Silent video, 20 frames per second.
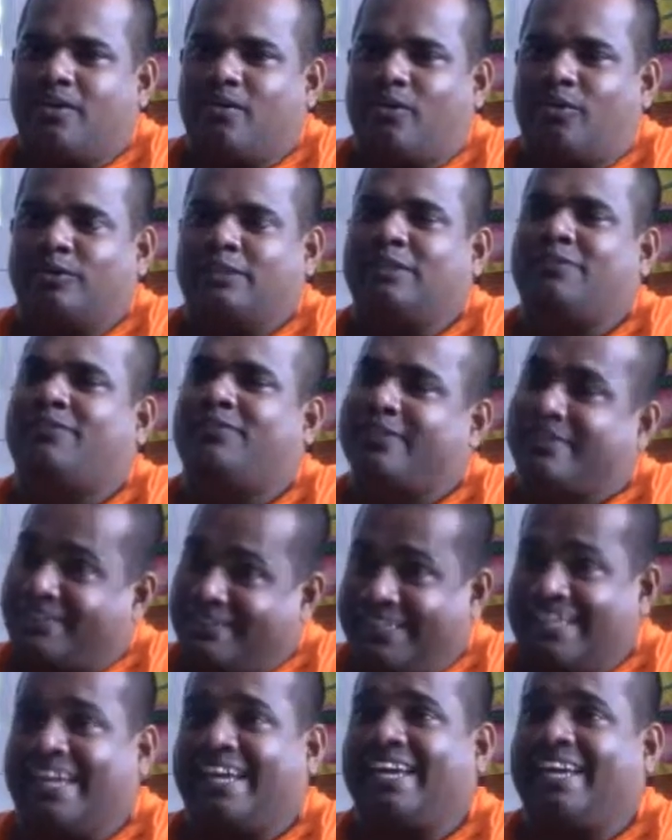On the
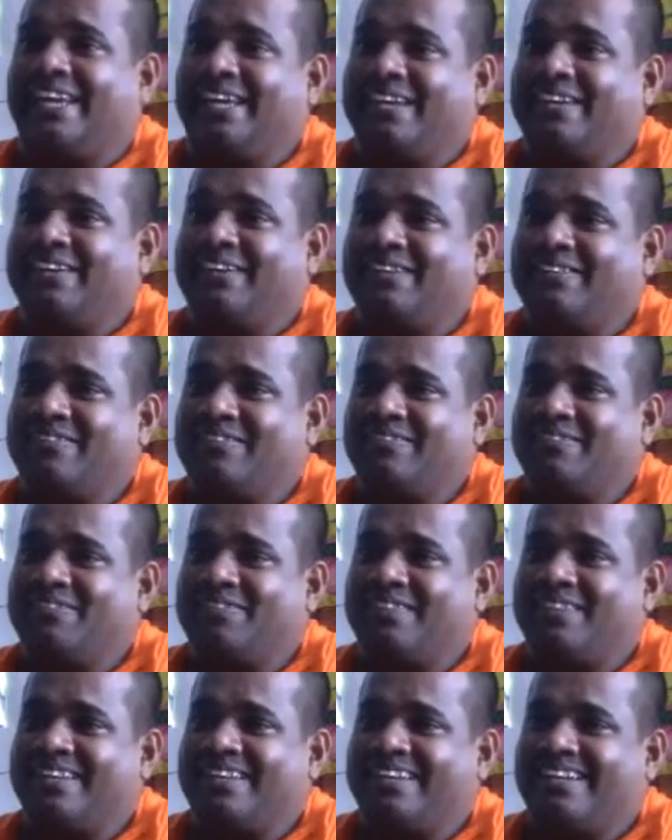first day,
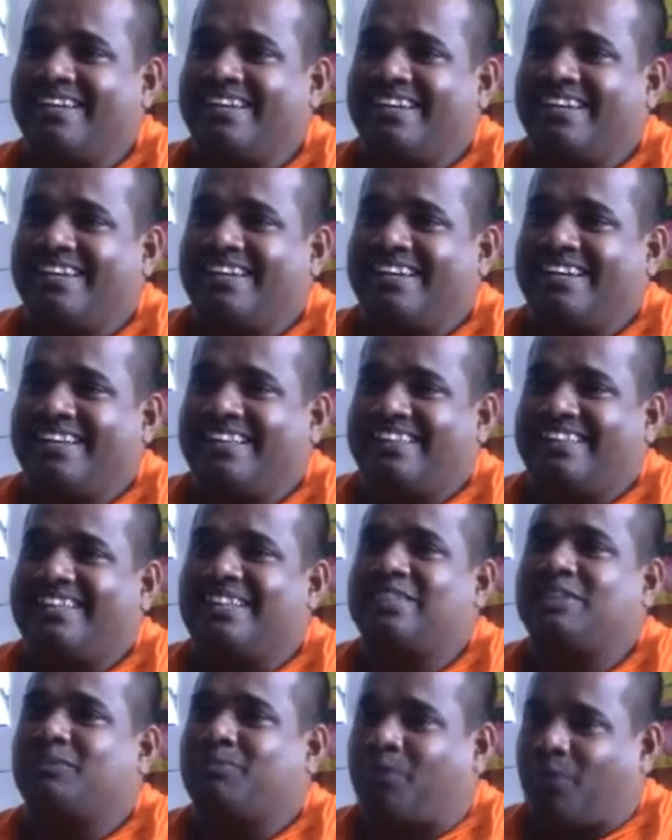
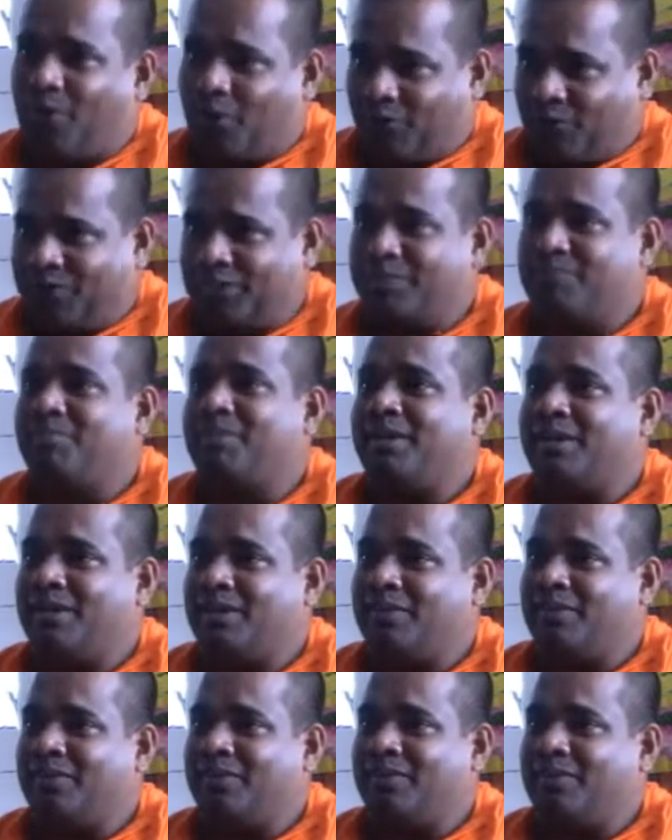they spoke with
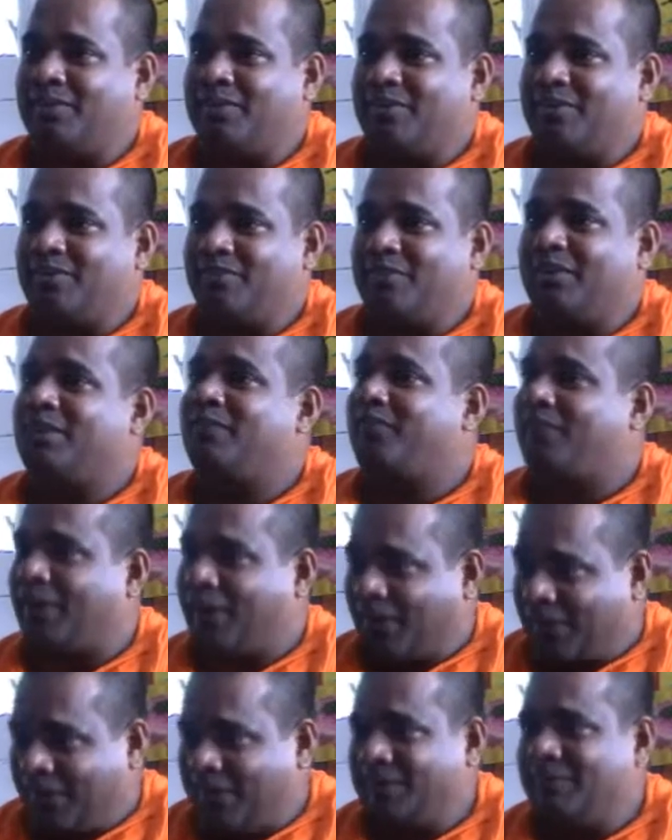me very
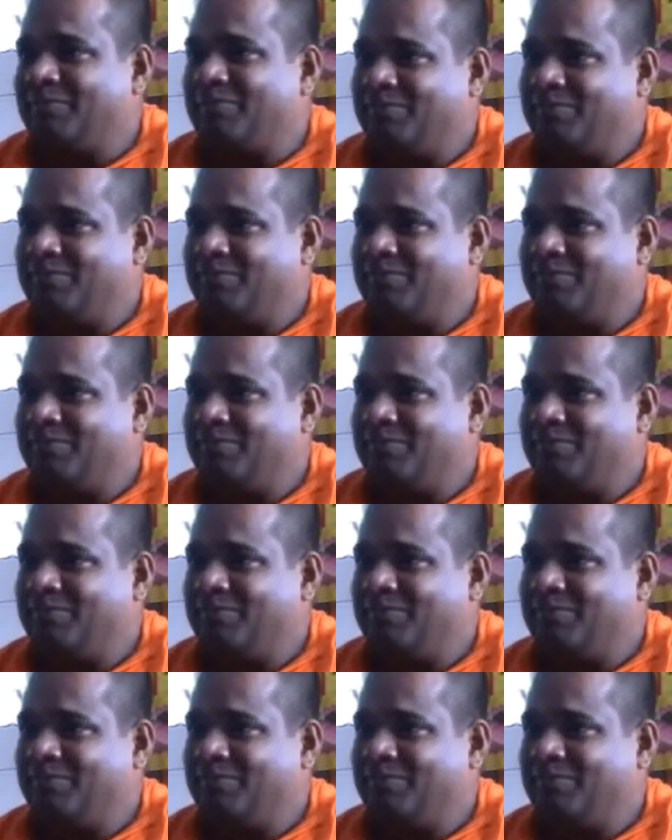friendly.